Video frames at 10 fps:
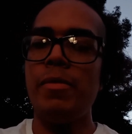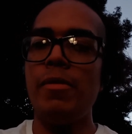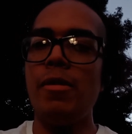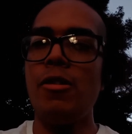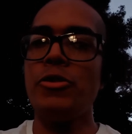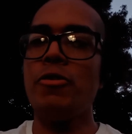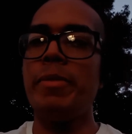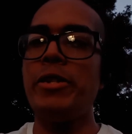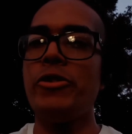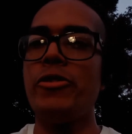Also, be
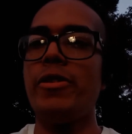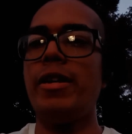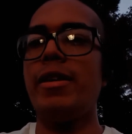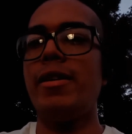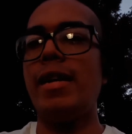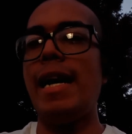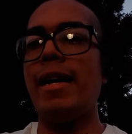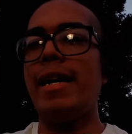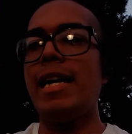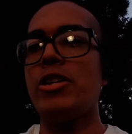sure to add a
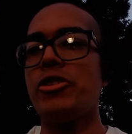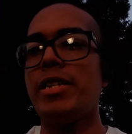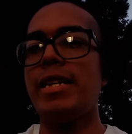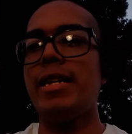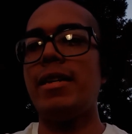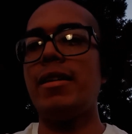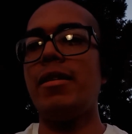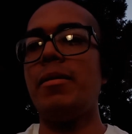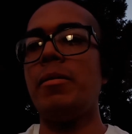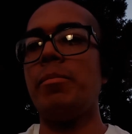
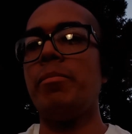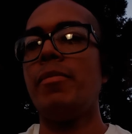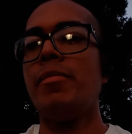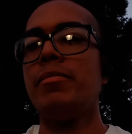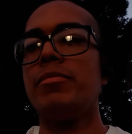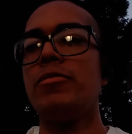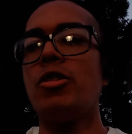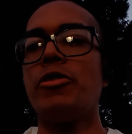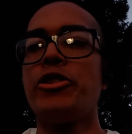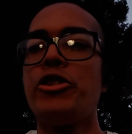hashtag
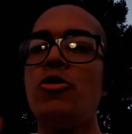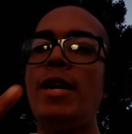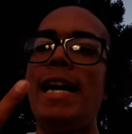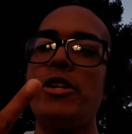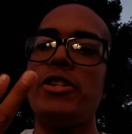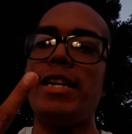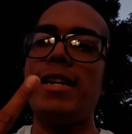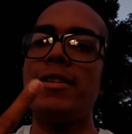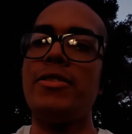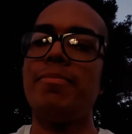or two
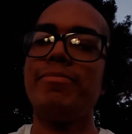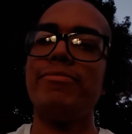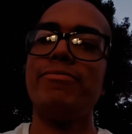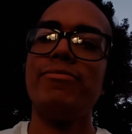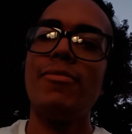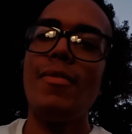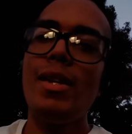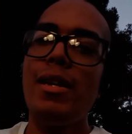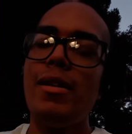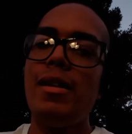hashtags.
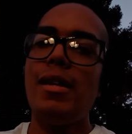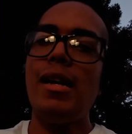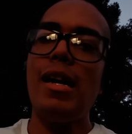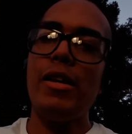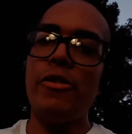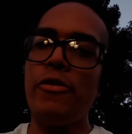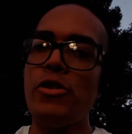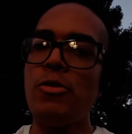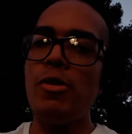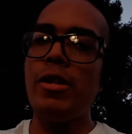The
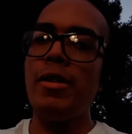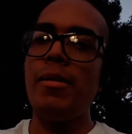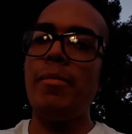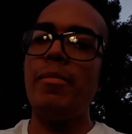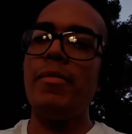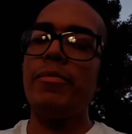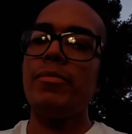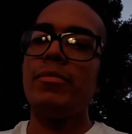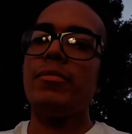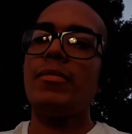first one,
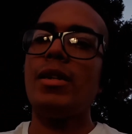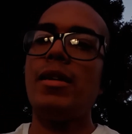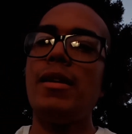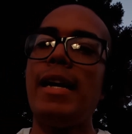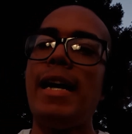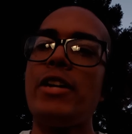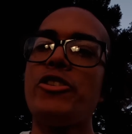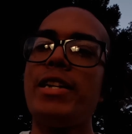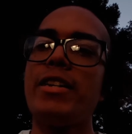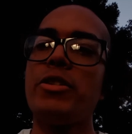
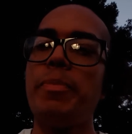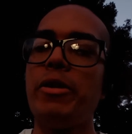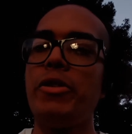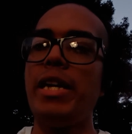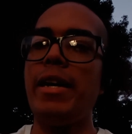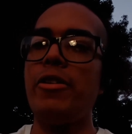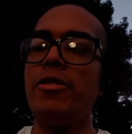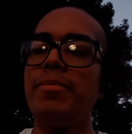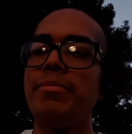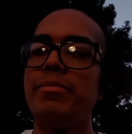hashtag spare the
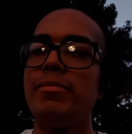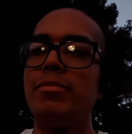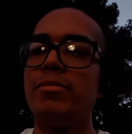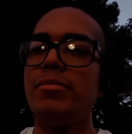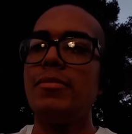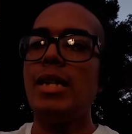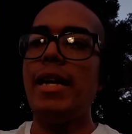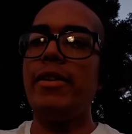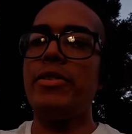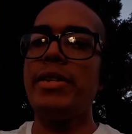air,
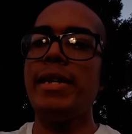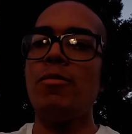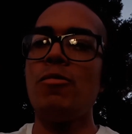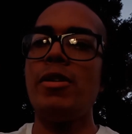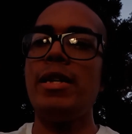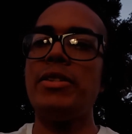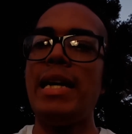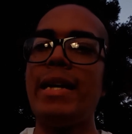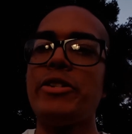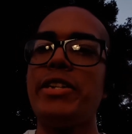and the second one is
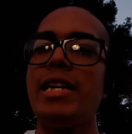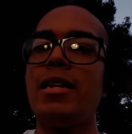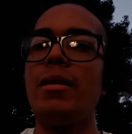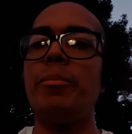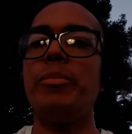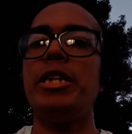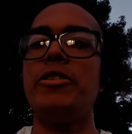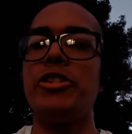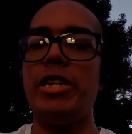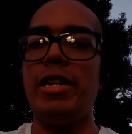hashtag be the
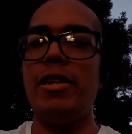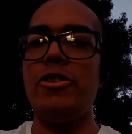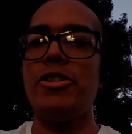change.